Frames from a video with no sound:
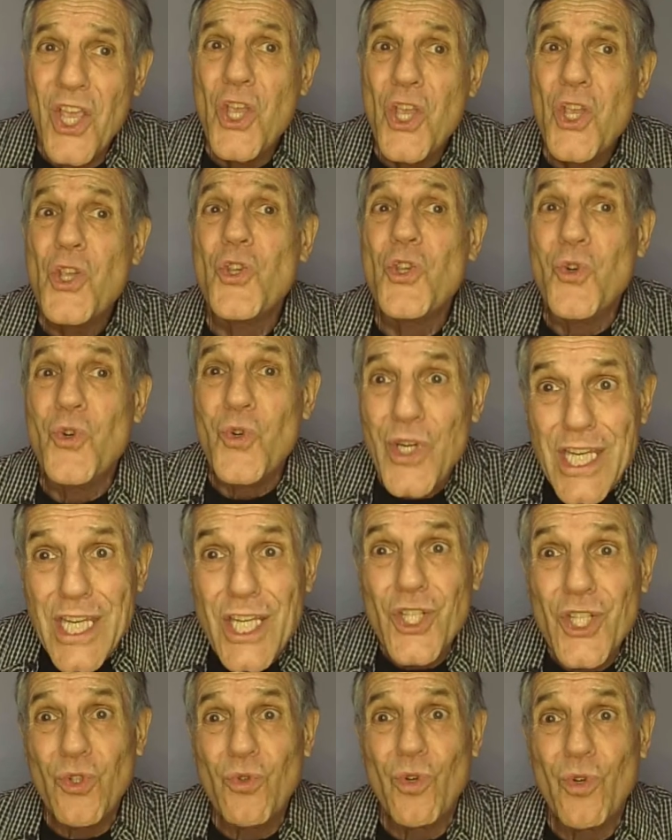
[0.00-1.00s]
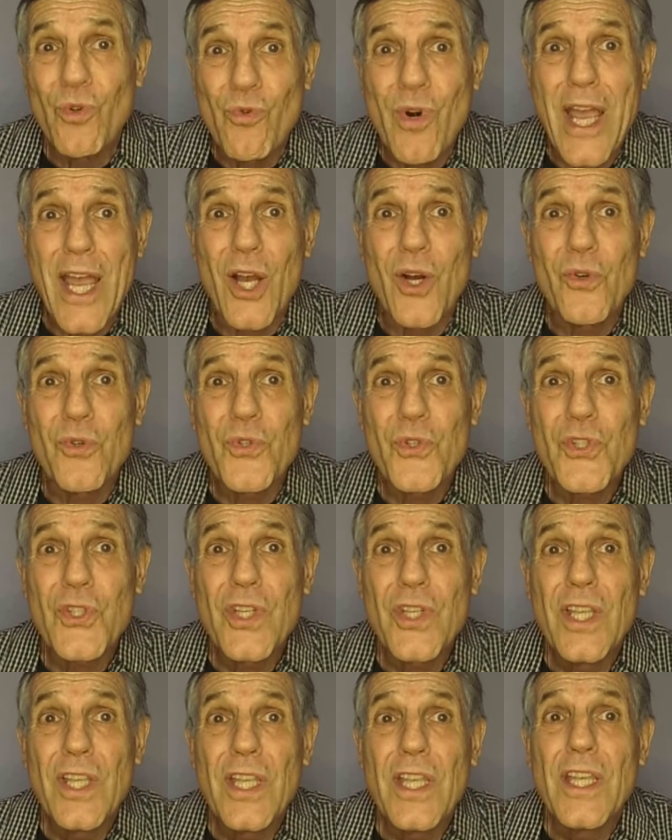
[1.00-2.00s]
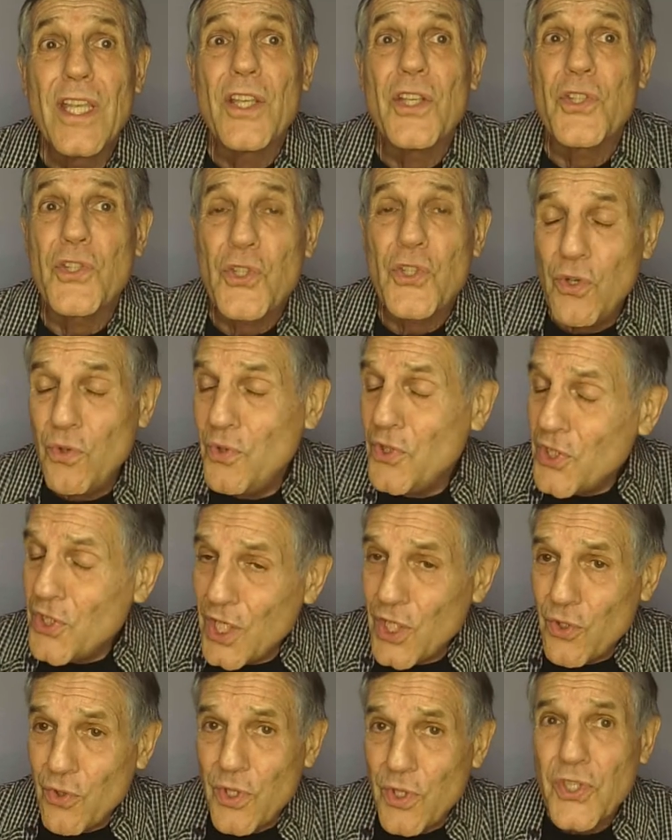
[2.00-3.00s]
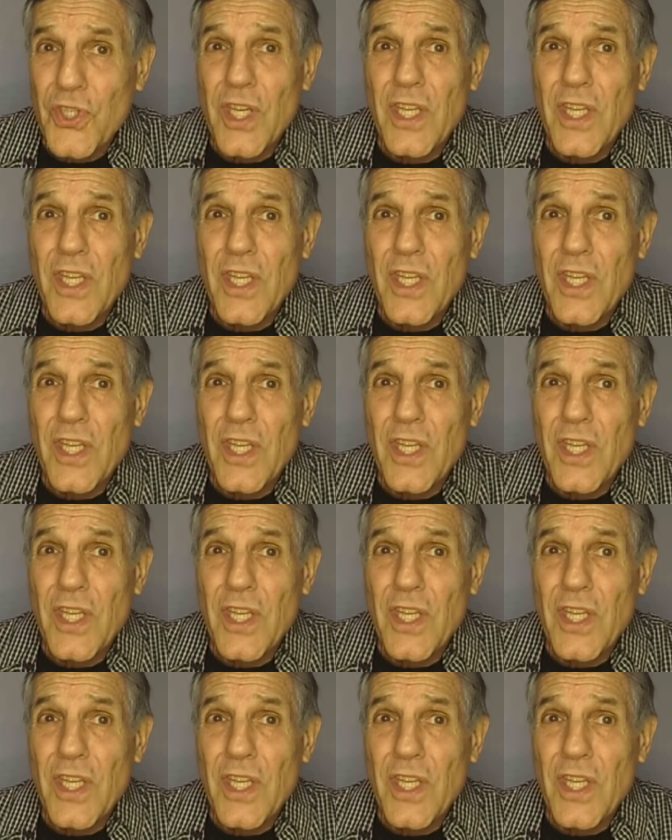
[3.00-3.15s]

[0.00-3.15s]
You need to arouse students' interest,